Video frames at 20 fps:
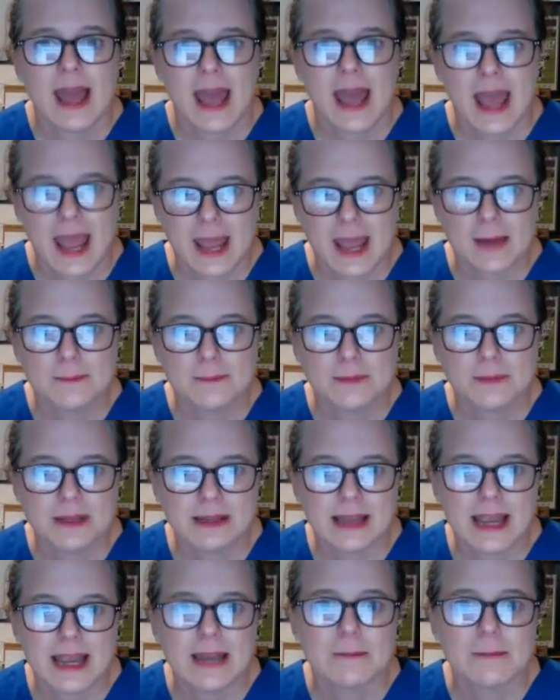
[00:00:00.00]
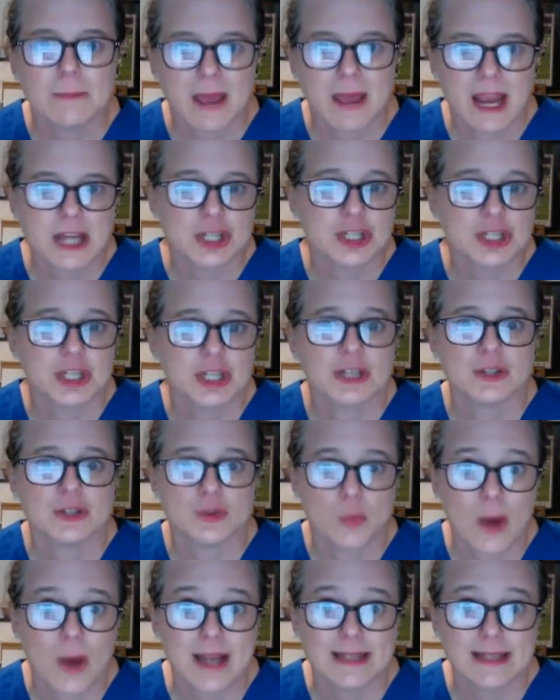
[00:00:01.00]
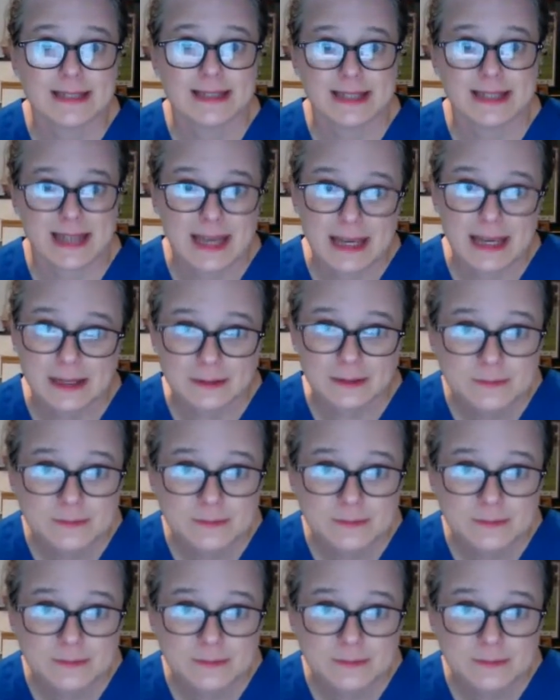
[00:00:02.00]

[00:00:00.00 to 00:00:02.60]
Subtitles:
ambulate patient twice a day,